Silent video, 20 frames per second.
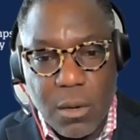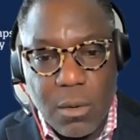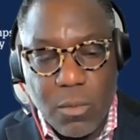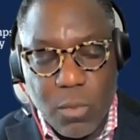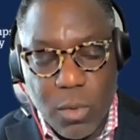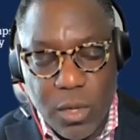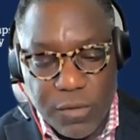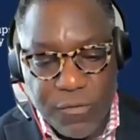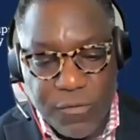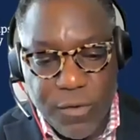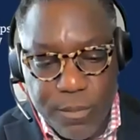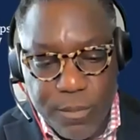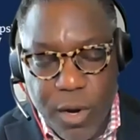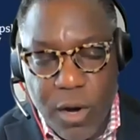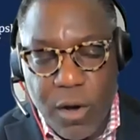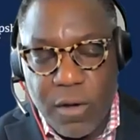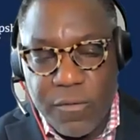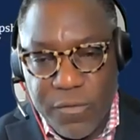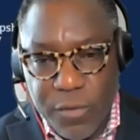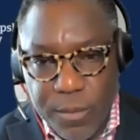with
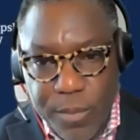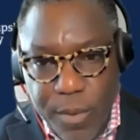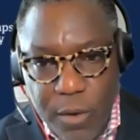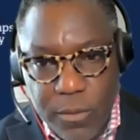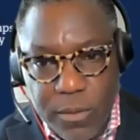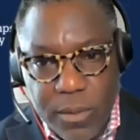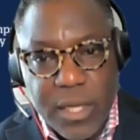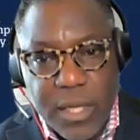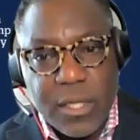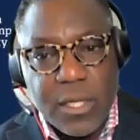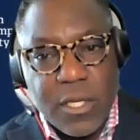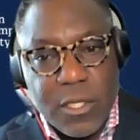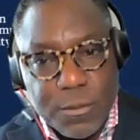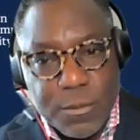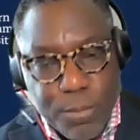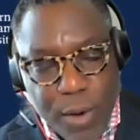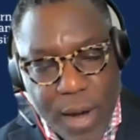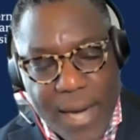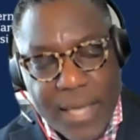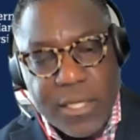football related
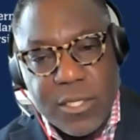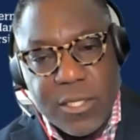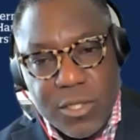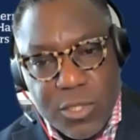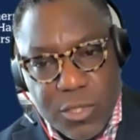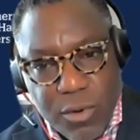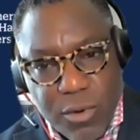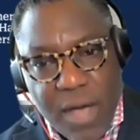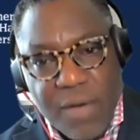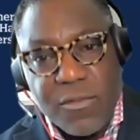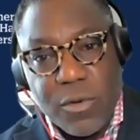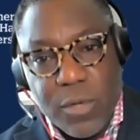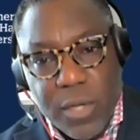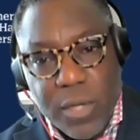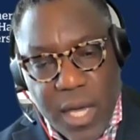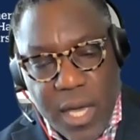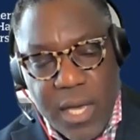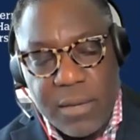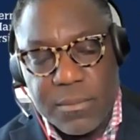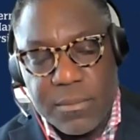things, practice, travel,
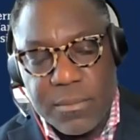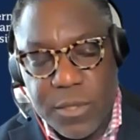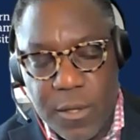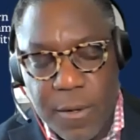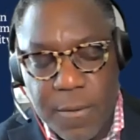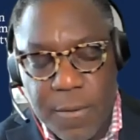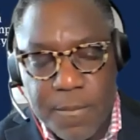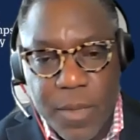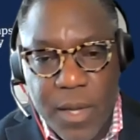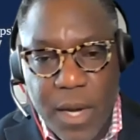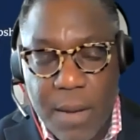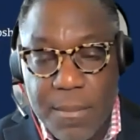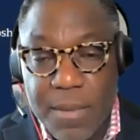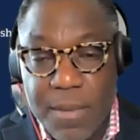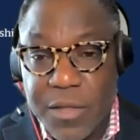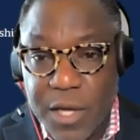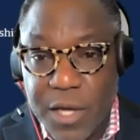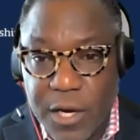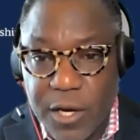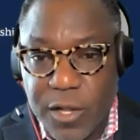games.
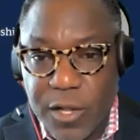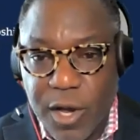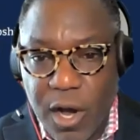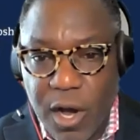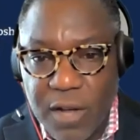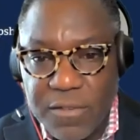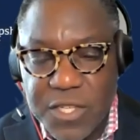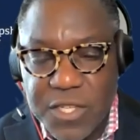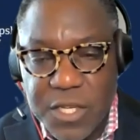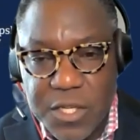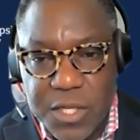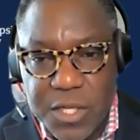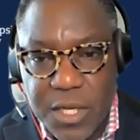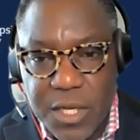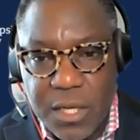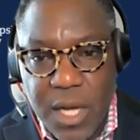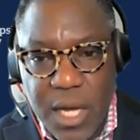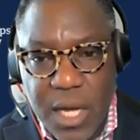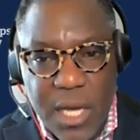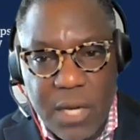And then in the off
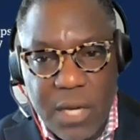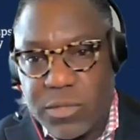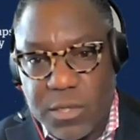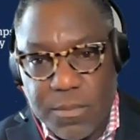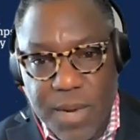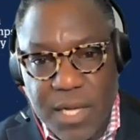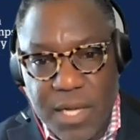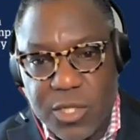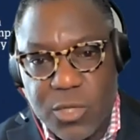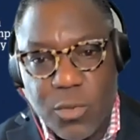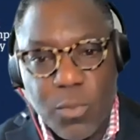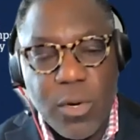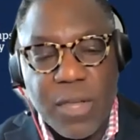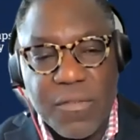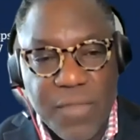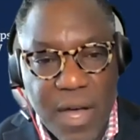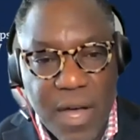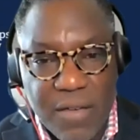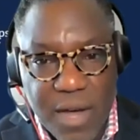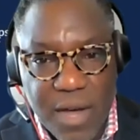season, it was about
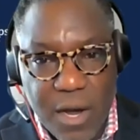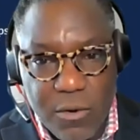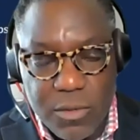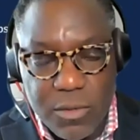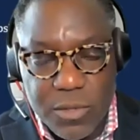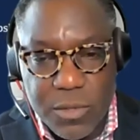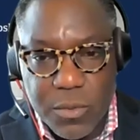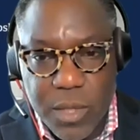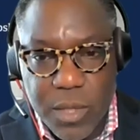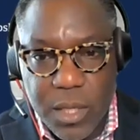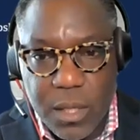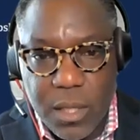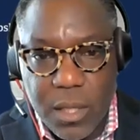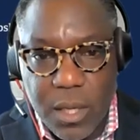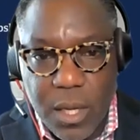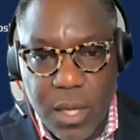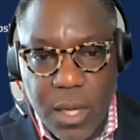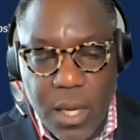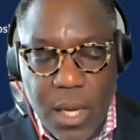25 hours a week.